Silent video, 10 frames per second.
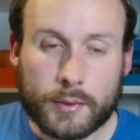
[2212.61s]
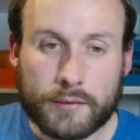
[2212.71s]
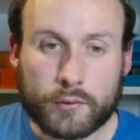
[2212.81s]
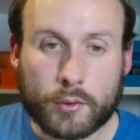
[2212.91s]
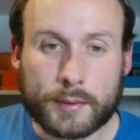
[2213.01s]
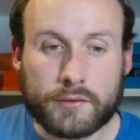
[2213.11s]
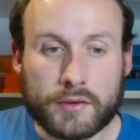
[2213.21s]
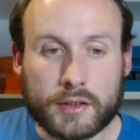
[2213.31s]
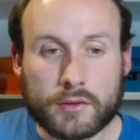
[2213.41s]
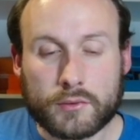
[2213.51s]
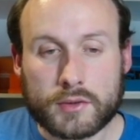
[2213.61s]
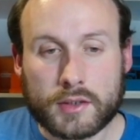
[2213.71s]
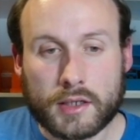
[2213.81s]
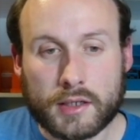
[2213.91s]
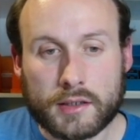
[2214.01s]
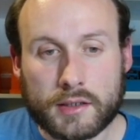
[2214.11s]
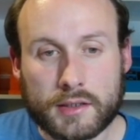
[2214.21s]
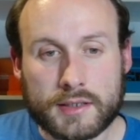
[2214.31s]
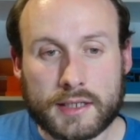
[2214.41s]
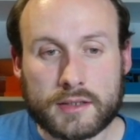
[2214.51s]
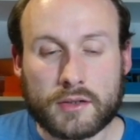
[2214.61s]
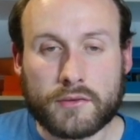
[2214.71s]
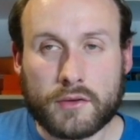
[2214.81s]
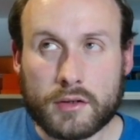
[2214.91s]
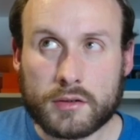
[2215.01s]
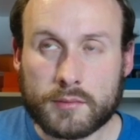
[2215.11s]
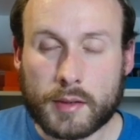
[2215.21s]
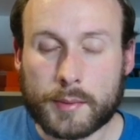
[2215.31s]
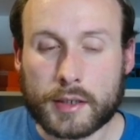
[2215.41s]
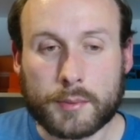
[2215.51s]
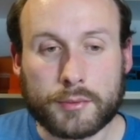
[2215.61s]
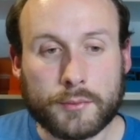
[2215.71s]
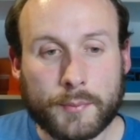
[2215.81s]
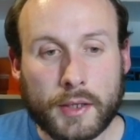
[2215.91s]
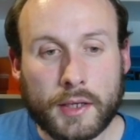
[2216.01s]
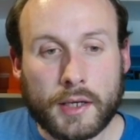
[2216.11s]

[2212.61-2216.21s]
Haven't got many vehicles in the set so far, maybe a couple.